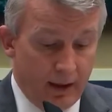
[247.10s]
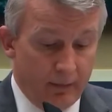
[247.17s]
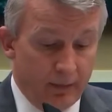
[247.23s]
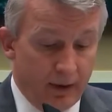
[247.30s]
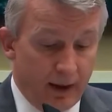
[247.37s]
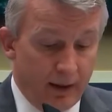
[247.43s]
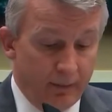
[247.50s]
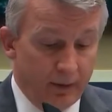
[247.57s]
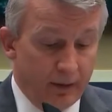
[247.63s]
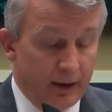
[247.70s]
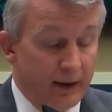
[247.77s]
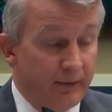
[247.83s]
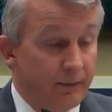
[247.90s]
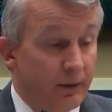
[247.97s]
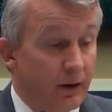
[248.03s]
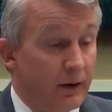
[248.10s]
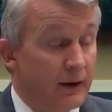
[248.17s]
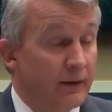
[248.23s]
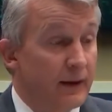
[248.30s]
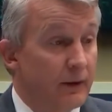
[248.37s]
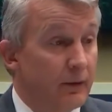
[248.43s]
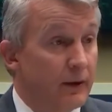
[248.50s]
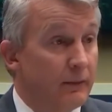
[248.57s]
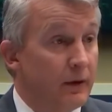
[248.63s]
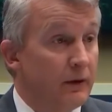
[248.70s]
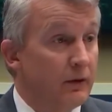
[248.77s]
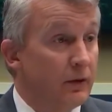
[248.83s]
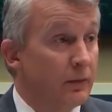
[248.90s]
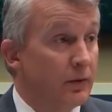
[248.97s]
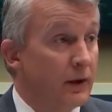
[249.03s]
I, I believe part of the
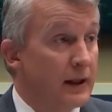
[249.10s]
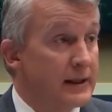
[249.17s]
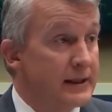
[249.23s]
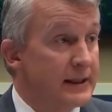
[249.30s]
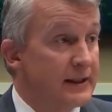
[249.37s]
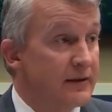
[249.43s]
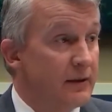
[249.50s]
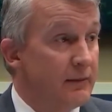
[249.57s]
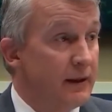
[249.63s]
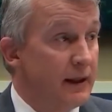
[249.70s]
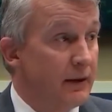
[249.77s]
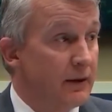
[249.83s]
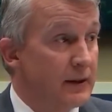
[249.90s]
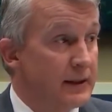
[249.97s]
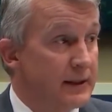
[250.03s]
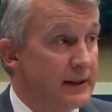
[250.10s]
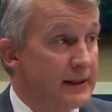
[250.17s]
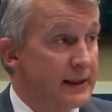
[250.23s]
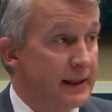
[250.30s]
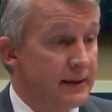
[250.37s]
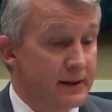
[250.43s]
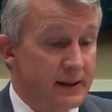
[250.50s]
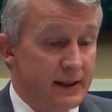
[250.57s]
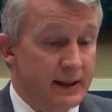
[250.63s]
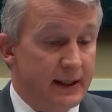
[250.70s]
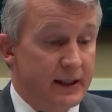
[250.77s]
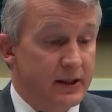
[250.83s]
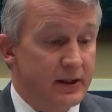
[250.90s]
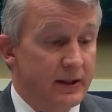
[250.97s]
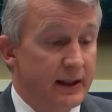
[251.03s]
removal process for me was,
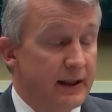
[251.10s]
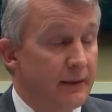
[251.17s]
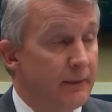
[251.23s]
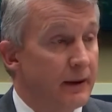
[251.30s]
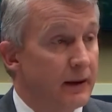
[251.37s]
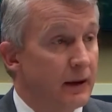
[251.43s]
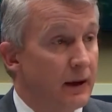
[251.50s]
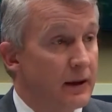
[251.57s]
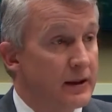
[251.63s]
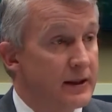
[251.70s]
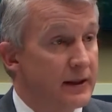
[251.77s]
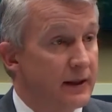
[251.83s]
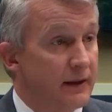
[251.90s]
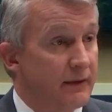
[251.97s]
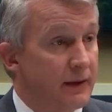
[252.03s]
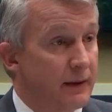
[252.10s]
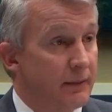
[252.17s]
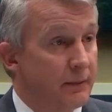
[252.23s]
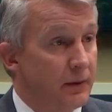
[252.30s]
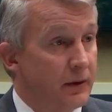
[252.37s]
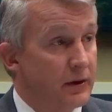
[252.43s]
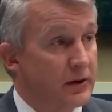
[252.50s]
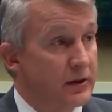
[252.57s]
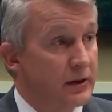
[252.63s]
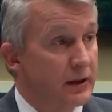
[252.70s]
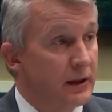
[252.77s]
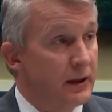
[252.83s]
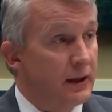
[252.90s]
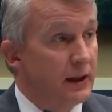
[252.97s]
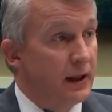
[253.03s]
initiated because of a push
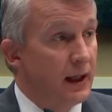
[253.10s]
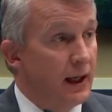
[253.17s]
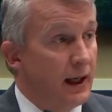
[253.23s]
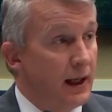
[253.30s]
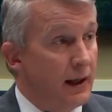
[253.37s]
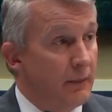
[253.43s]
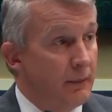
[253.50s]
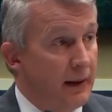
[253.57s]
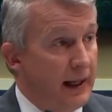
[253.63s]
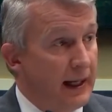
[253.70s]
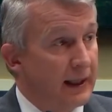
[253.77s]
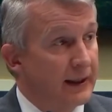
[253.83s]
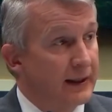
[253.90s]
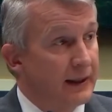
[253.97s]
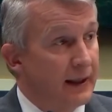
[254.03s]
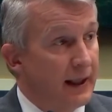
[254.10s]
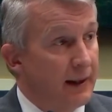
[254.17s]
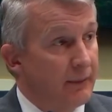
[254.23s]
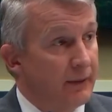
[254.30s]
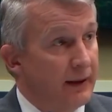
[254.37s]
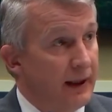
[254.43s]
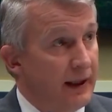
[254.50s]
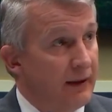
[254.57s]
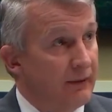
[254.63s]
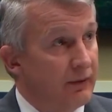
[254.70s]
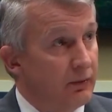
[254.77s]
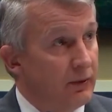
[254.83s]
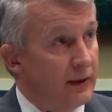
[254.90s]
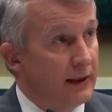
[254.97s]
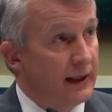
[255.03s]
back that I
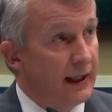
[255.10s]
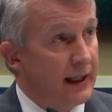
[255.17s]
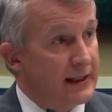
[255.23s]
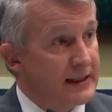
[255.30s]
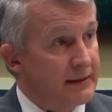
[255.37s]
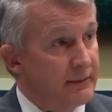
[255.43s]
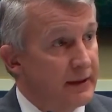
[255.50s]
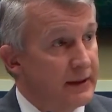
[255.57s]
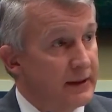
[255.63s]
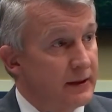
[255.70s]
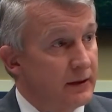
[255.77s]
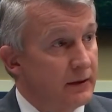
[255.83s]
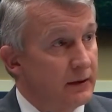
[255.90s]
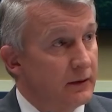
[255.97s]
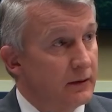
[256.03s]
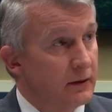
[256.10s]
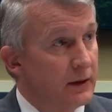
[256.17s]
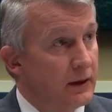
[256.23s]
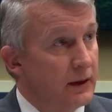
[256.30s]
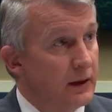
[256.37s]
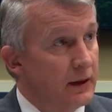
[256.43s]
gave when they asked me to